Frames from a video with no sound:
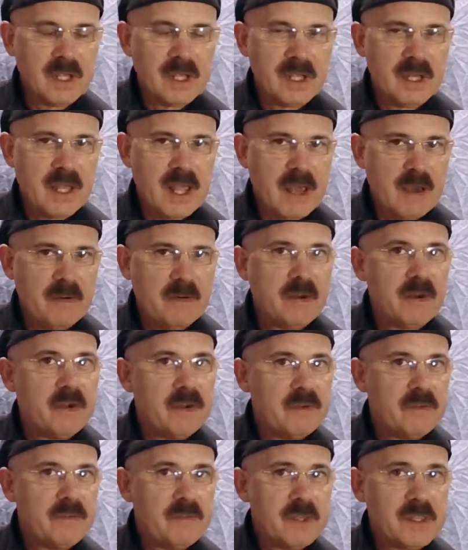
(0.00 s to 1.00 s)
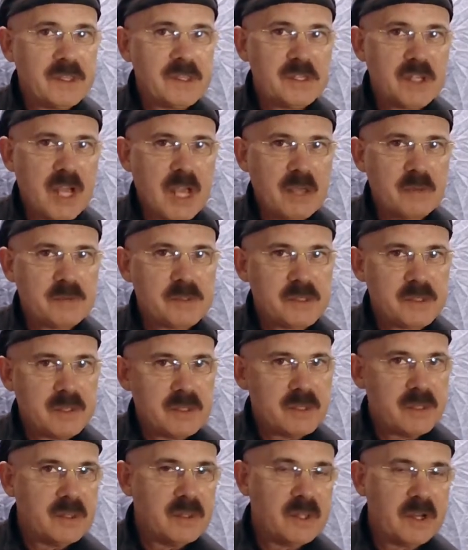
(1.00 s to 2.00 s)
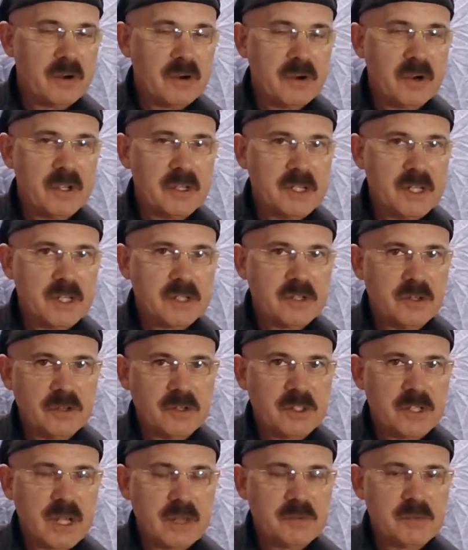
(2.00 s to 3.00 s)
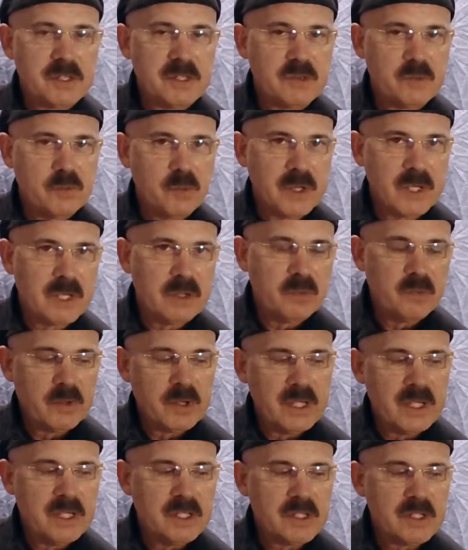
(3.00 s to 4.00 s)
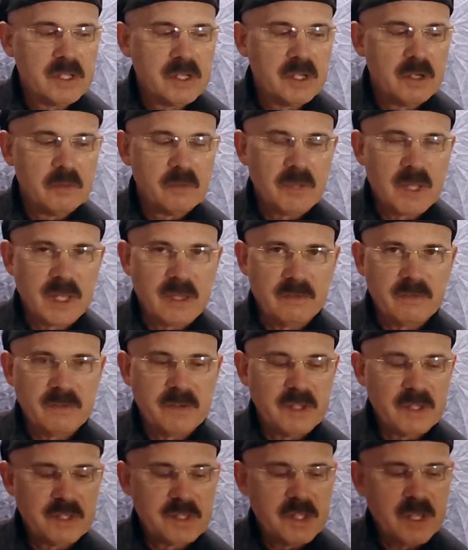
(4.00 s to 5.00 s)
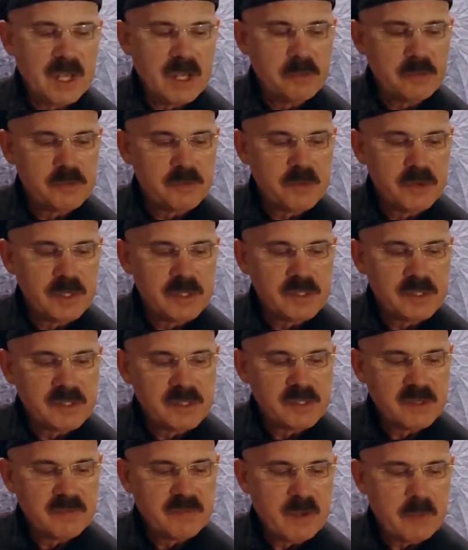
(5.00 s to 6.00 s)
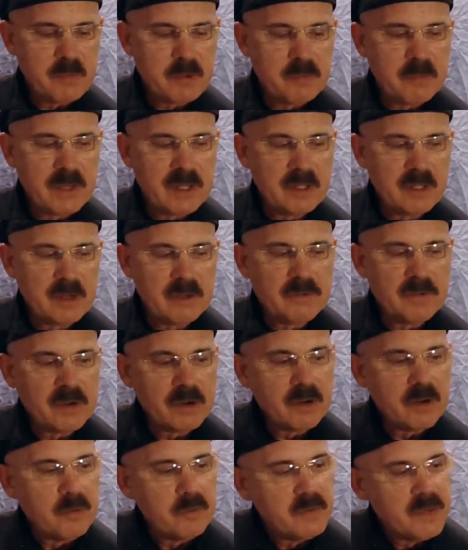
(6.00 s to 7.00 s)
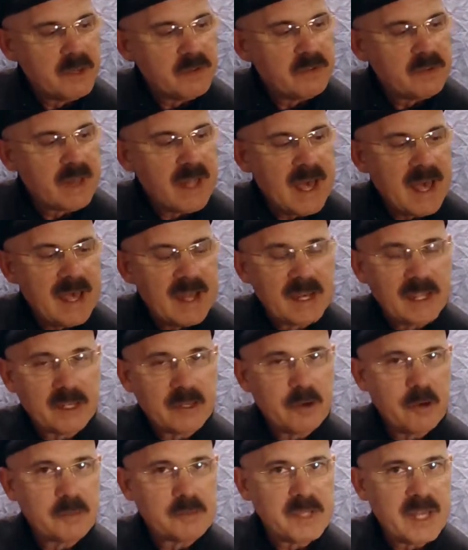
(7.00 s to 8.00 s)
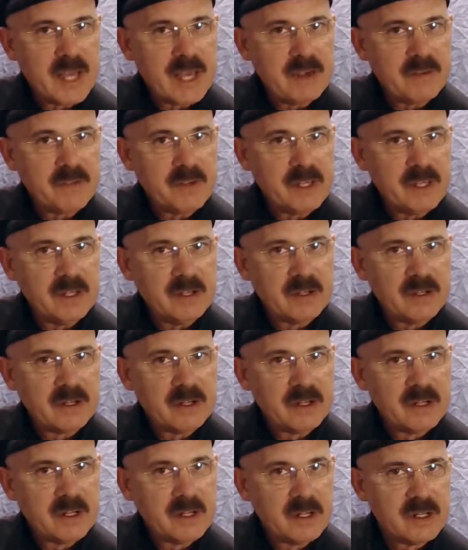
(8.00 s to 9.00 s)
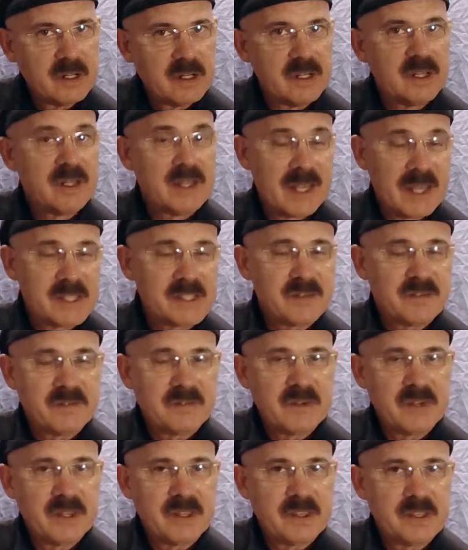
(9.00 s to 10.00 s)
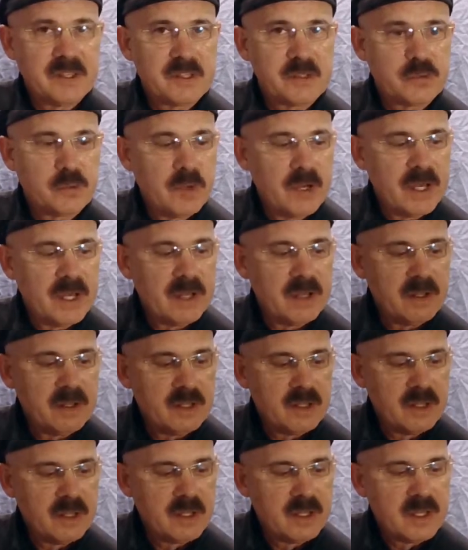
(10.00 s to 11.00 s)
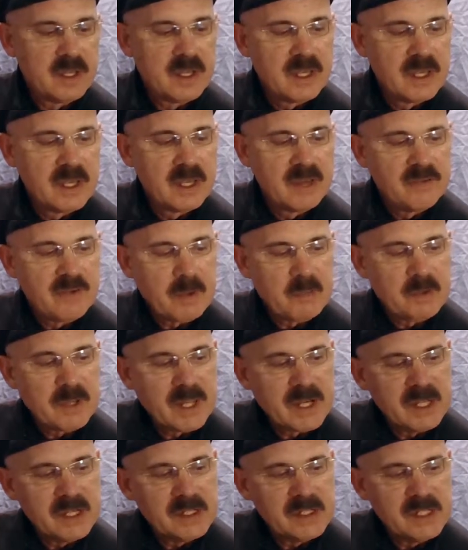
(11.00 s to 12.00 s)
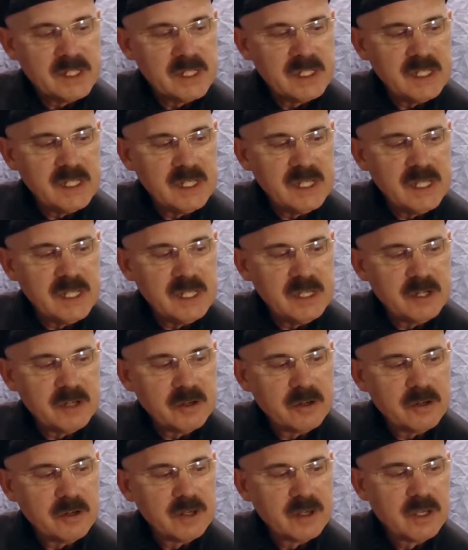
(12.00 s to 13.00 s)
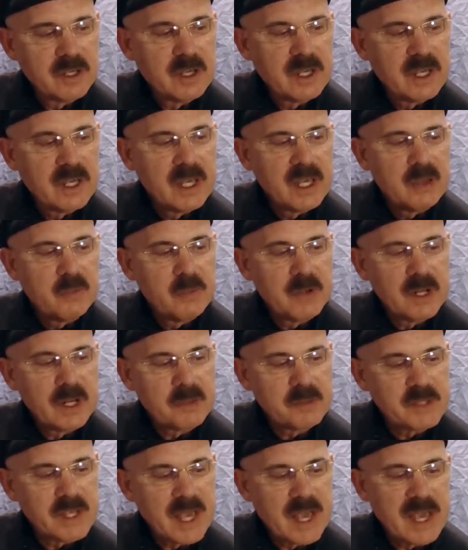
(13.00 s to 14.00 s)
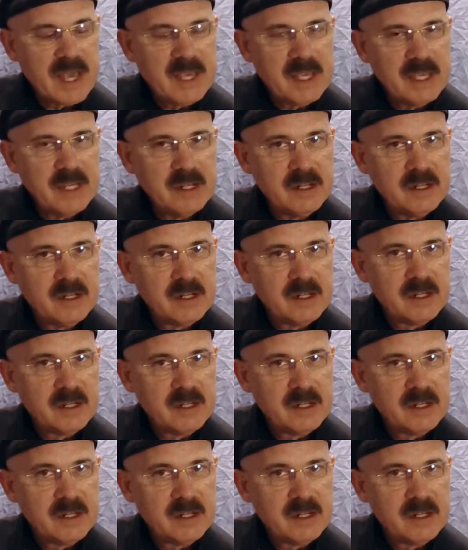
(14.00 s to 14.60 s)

Now 5th shapes, there are additional shapes that we can reach playing 5th shapes. For instance, if I put my little finger on B flat and go up to F here, that's a 5th as well. If I played a D here and went up to A here,